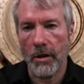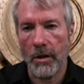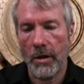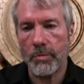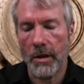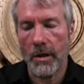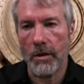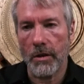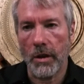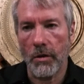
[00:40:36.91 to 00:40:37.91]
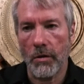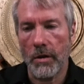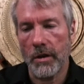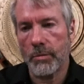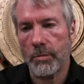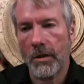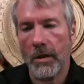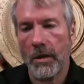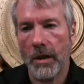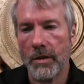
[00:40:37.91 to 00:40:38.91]
encrypted energy, or in this particular
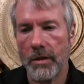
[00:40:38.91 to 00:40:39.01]
case,